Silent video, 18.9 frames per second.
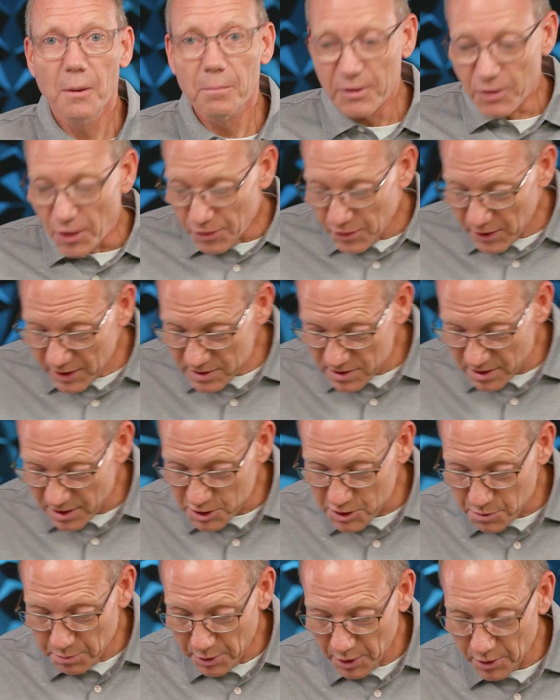but the things of the
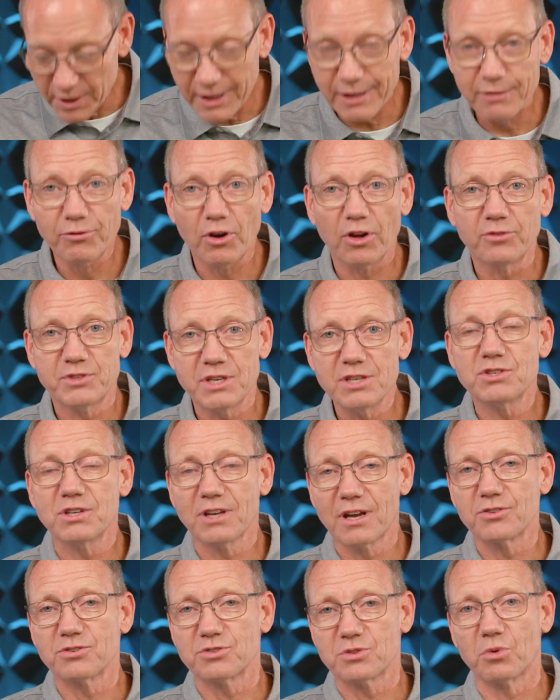Spirit involve
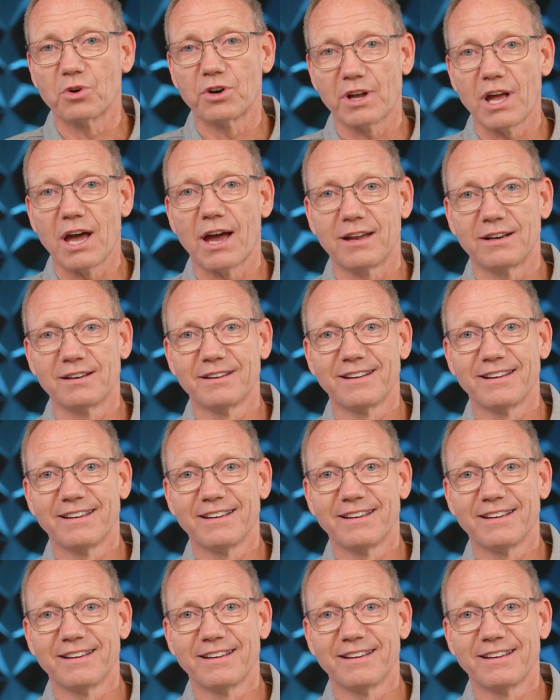teaching others the Word of God,